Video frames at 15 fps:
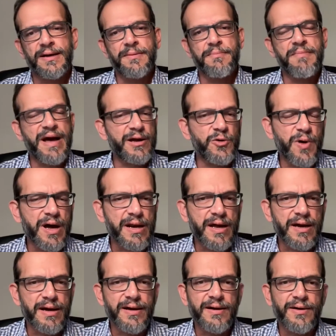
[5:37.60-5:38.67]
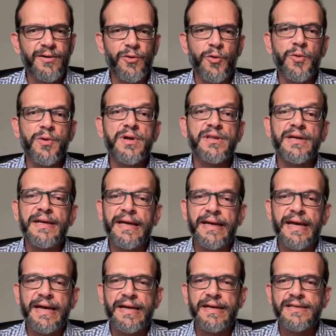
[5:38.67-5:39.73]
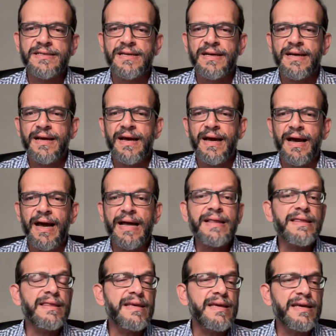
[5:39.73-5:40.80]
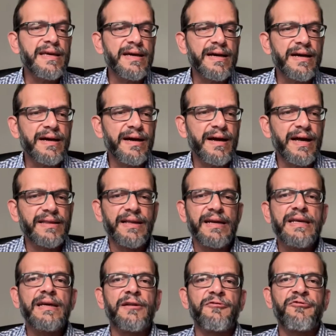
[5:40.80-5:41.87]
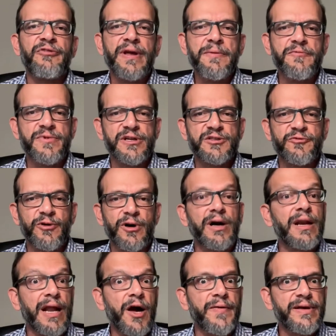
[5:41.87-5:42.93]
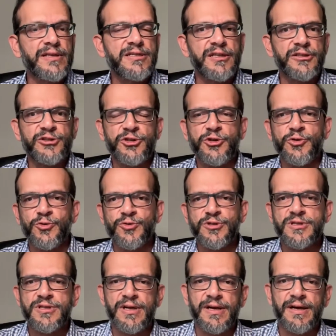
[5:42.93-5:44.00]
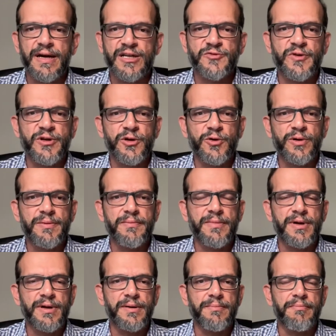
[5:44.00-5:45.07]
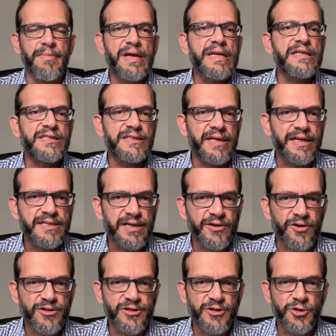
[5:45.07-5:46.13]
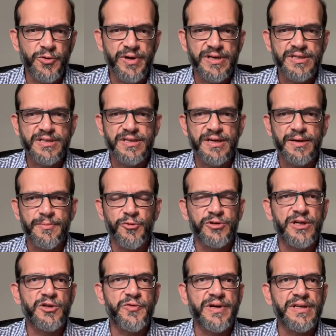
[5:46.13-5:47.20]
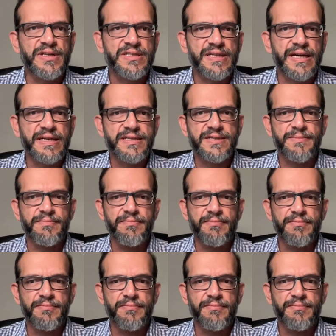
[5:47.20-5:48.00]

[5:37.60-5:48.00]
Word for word: marijuana over the decades and the uh, and the legal frameworks for allowing such use uh, as we know in, in many states across the US uh, more than 20 states